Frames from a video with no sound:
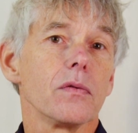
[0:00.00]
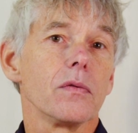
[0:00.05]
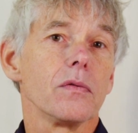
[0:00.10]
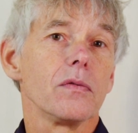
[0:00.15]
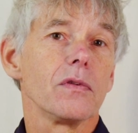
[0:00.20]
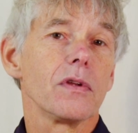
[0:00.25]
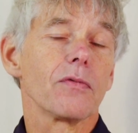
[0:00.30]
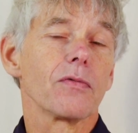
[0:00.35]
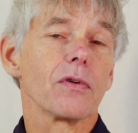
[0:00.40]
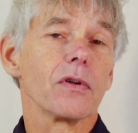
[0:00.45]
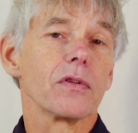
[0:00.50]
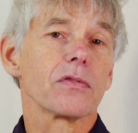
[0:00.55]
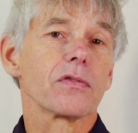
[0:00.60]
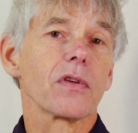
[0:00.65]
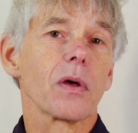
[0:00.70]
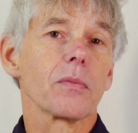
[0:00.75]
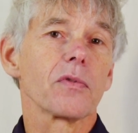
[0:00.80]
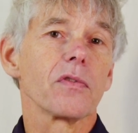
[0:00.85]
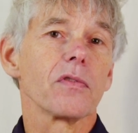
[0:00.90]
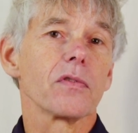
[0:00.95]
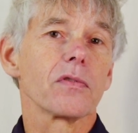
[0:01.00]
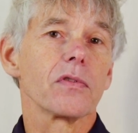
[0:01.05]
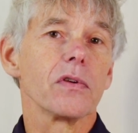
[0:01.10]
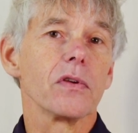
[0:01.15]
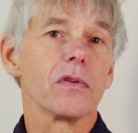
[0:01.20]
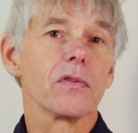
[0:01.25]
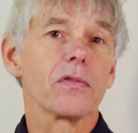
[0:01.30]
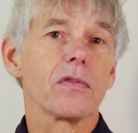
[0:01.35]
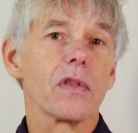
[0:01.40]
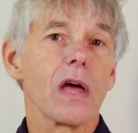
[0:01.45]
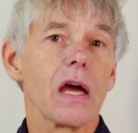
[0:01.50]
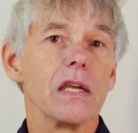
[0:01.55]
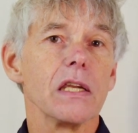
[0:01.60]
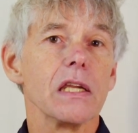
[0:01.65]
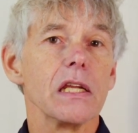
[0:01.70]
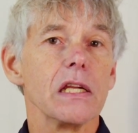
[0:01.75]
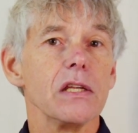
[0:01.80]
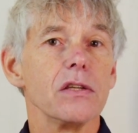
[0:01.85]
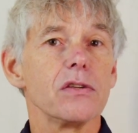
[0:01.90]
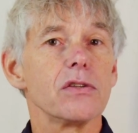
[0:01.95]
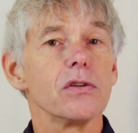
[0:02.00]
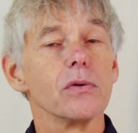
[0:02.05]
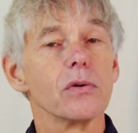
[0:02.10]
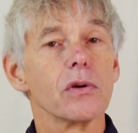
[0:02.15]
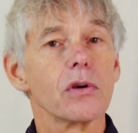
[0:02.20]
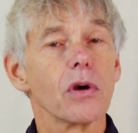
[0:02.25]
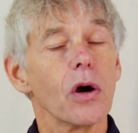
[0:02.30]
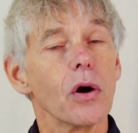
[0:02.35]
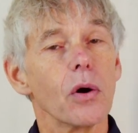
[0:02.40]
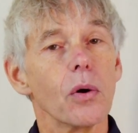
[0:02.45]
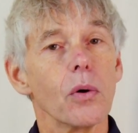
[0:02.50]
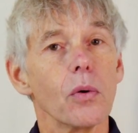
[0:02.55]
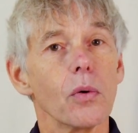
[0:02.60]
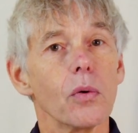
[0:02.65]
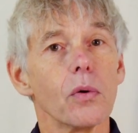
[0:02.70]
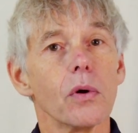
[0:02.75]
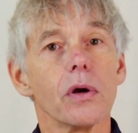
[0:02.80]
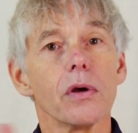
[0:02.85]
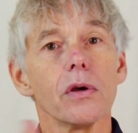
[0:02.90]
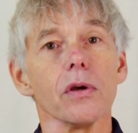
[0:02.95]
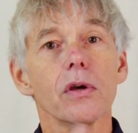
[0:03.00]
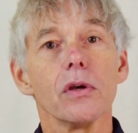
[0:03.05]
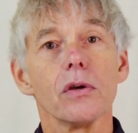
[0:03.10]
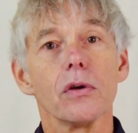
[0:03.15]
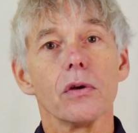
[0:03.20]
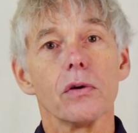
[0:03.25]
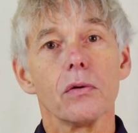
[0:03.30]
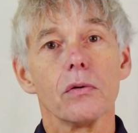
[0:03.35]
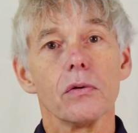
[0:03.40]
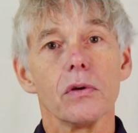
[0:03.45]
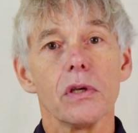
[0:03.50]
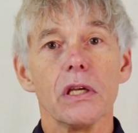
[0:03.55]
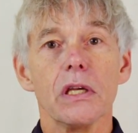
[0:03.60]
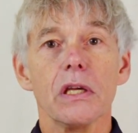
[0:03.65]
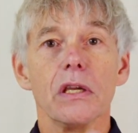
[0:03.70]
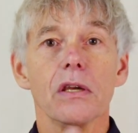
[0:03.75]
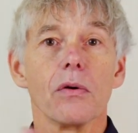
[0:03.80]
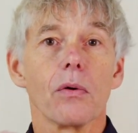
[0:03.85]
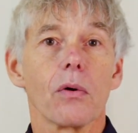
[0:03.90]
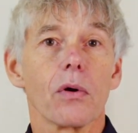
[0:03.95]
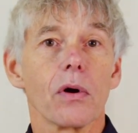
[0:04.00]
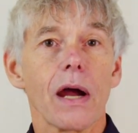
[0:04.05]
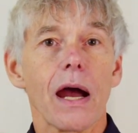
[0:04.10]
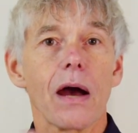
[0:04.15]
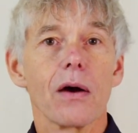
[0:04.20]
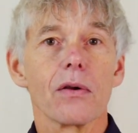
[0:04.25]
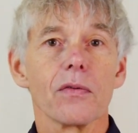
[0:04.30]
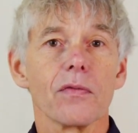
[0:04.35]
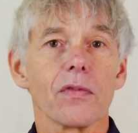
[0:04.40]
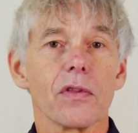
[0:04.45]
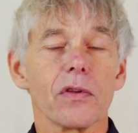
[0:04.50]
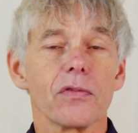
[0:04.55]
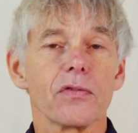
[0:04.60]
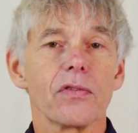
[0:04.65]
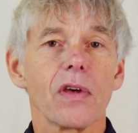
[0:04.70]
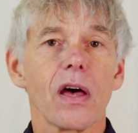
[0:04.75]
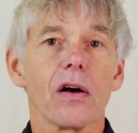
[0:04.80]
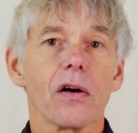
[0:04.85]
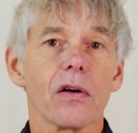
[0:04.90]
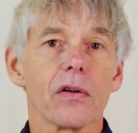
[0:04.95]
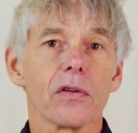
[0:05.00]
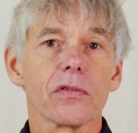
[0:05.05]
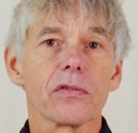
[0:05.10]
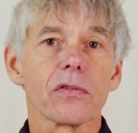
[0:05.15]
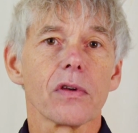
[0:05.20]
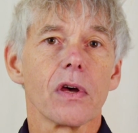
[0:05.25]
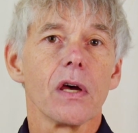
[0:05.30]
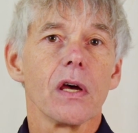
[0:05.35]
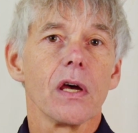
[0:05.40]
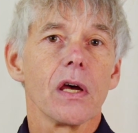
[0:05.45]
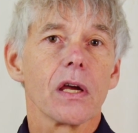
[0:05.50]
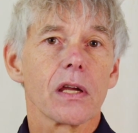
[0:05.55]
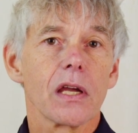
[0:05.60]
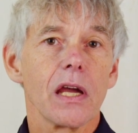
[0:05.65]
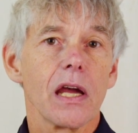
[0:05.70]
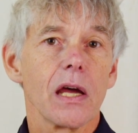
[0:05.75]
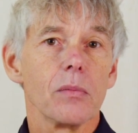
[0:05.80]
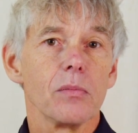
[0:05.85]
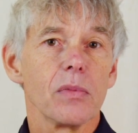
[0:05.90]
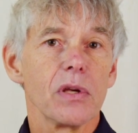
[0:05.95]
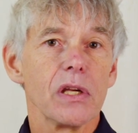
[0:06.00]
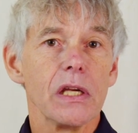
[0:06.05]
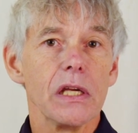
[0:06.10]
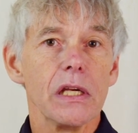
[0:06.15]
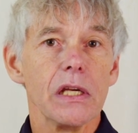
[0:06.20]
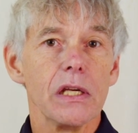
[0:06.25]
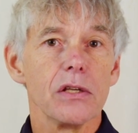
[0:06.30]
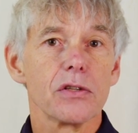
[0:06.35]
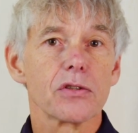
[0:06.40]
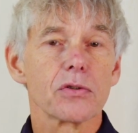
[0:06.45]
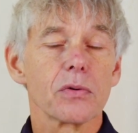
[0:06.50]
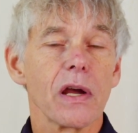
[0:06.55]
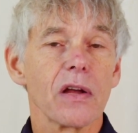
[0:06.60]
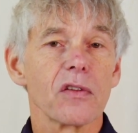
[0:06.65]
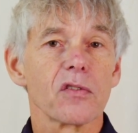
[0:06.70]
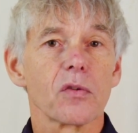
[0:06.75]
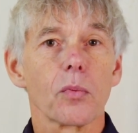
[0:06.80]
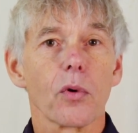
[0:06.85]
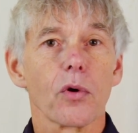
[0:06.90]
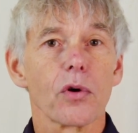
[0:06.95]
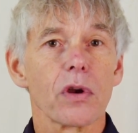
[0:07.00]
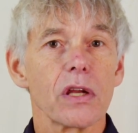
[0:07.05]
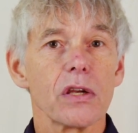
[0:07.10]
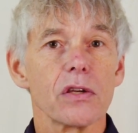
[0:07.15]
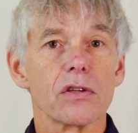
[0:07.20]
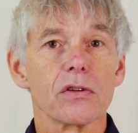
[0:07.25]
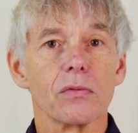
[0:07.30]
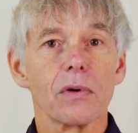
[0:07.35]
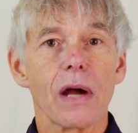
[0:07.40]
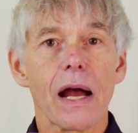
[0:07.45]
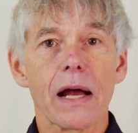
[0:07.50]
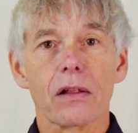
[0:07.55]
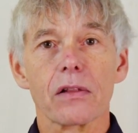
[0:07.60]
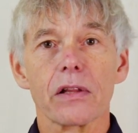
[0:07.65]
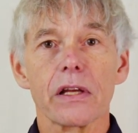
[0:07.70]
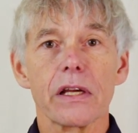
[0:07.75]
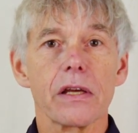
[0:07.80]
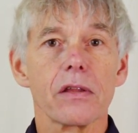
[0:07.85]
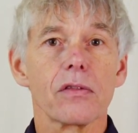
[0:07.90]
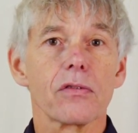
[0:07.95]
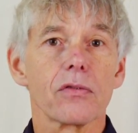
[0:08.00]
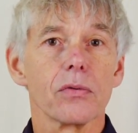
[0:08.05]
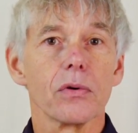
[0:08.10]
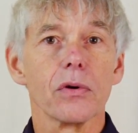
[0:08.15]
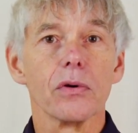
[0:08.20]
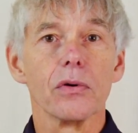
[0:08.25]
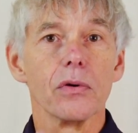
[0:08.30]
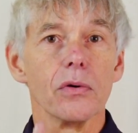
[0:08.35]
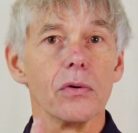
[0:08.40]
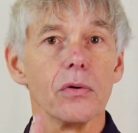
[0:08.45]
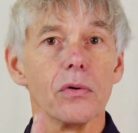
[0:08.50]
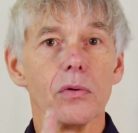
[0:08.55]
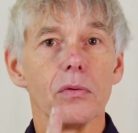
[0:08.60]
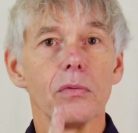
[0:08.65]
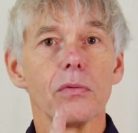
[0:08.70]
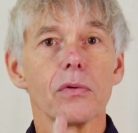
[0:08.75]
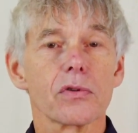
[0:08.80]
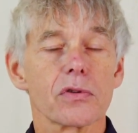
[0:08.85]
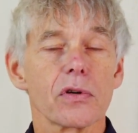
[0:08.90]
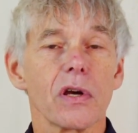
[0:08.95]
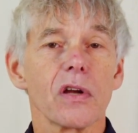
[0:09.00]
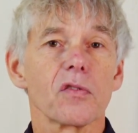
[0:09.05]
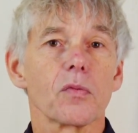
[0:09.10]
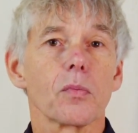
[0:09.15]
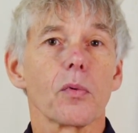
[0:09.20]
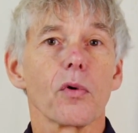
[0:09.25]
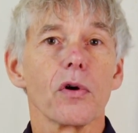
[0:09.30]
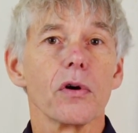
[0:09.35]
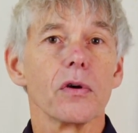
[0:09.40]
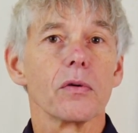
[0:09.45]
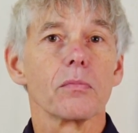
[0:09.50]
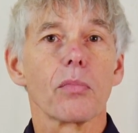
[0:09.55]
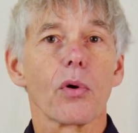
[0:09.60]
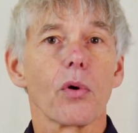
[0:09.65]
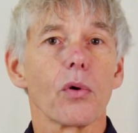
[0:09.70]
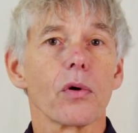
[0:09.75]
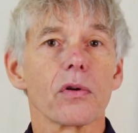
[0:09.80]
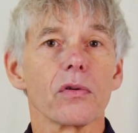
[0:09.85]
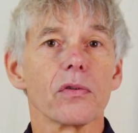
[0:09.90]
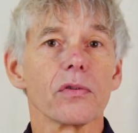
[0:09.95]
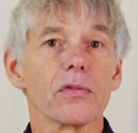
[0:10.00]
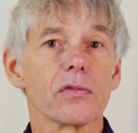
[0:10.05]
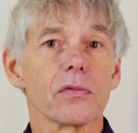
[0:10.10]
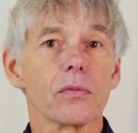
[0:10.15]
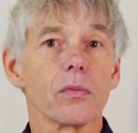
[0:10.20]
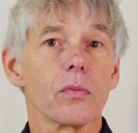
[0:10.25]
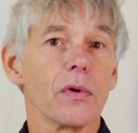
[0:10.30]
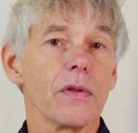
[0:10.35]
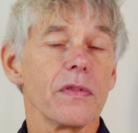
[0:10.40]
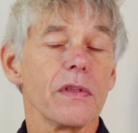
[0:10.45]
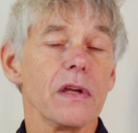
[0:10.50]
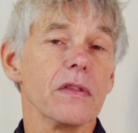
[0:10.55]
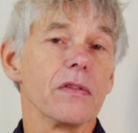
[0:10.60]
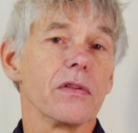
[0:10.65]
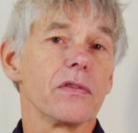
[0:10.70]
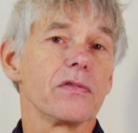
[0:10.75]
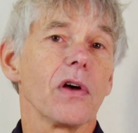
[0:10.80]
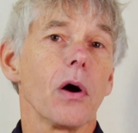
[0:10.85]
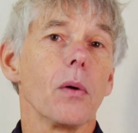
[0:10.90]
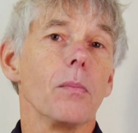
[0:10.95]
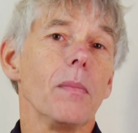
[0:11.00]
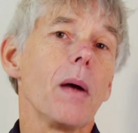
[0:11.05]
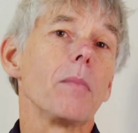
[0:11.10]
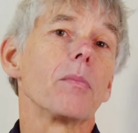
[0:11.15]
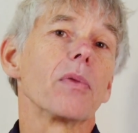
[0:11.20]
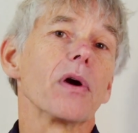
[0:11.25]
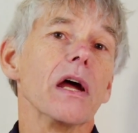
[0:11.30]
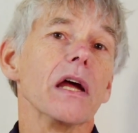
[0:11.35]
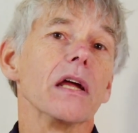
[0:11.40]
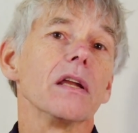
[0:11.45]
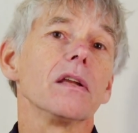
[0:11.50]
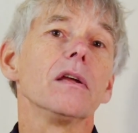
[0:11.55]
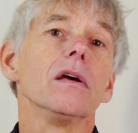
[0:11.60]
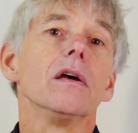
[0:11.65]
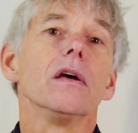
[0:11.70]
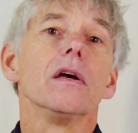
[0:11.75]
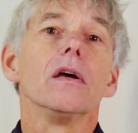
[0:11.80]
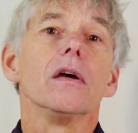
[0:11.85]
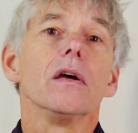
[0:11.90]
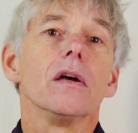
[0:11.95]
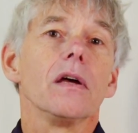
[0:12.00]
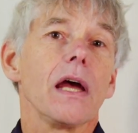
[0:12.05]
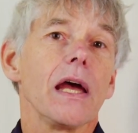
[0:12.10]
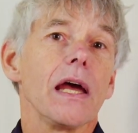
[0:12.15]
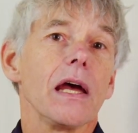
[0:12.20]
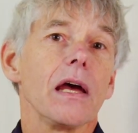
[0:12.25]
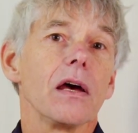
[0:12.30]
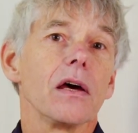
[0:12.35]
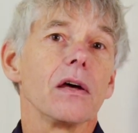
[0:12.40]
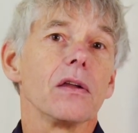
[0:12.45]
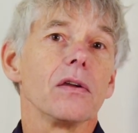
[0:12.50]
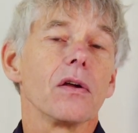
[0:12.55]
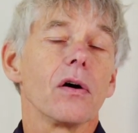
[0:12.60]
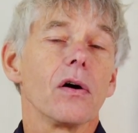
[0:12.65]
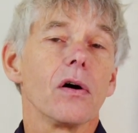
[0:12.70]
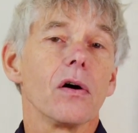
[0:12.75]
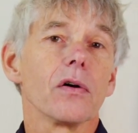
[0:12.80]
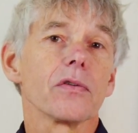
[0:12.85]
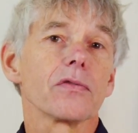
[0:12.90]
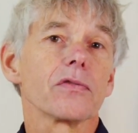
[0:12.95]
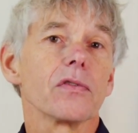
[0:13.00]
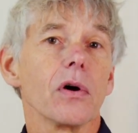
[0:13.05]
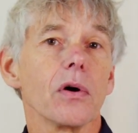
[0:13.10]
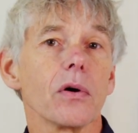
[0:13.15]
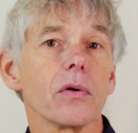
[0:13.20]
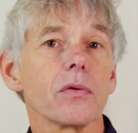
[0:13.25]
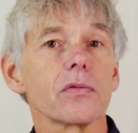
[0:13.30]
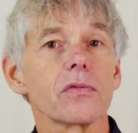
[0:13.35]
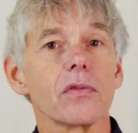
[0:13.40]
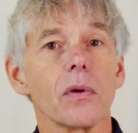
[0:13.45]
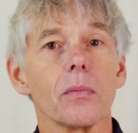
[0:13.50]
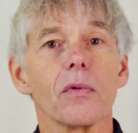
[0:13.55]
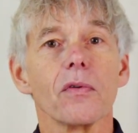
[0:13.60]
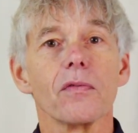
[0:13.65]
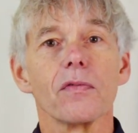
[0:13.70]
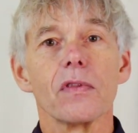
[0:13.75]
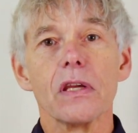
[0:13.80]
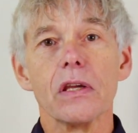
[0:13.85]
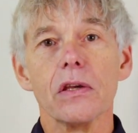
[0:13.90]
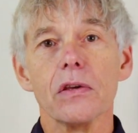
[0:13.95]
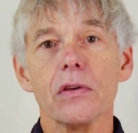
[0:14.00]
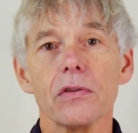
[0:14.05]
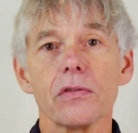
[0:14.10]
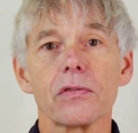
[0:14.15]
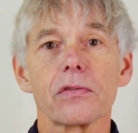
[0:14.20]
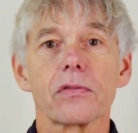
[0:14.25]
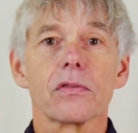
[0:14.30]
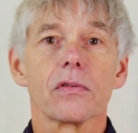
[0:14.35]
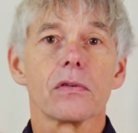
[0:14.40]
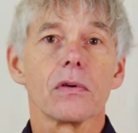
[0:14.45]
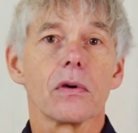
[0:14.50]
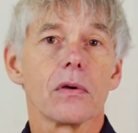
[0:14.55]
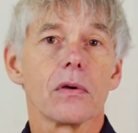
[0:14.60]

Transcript: different substances that need to go in or out of the cells can be transported directly through transport portals within the cell membrane. And also some of these